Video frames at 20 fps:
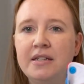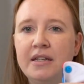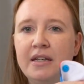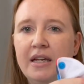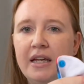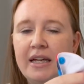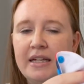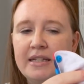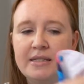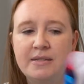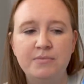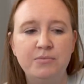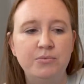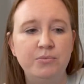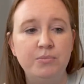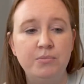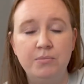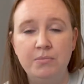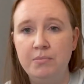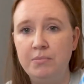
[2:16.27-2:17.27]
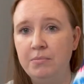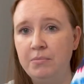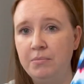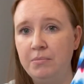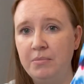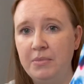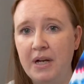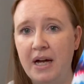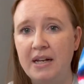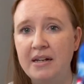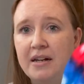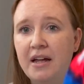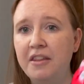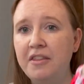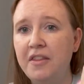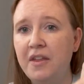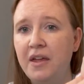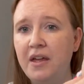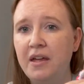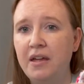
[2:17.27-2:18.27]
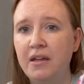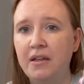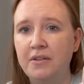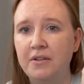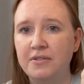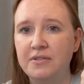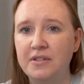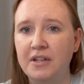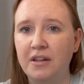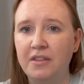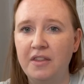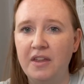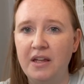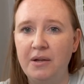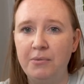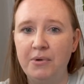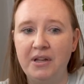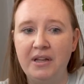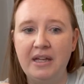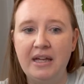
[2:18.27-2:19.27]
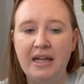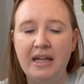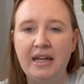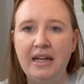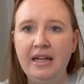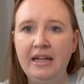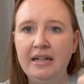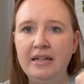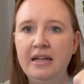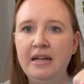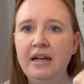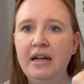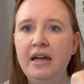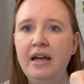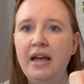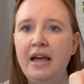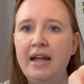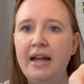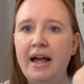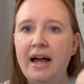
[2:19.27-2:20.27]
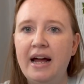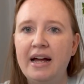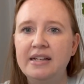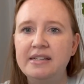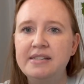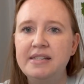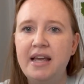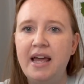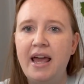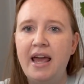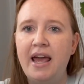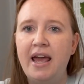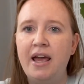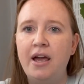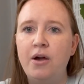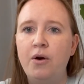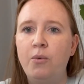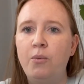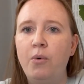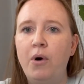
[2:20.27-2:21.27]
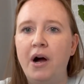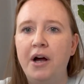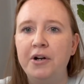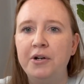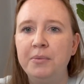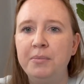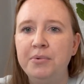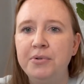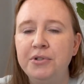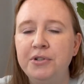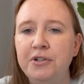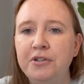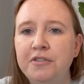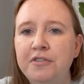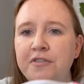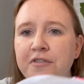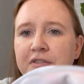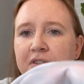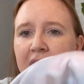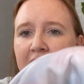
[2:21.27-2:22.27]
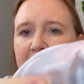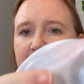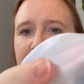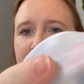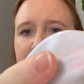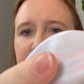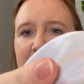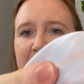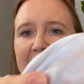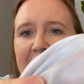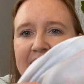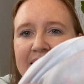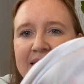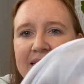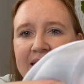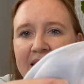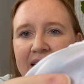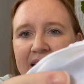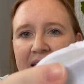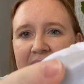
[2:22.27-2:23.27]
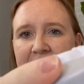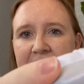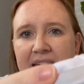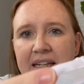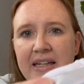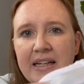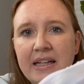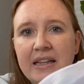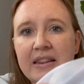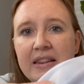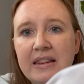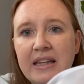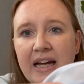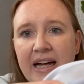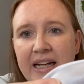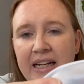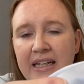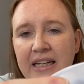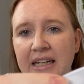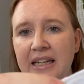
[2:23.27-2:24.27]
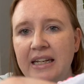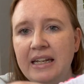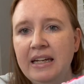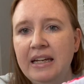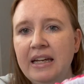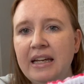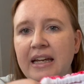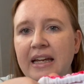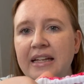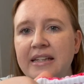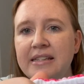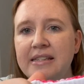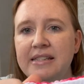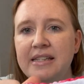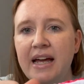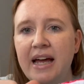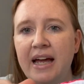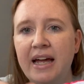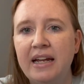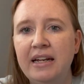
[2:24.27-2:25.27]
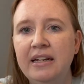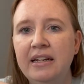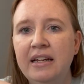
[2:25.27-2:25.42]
it's got nothing, there's nothing really in it. It has a waterproof kind of plasticky lining inside,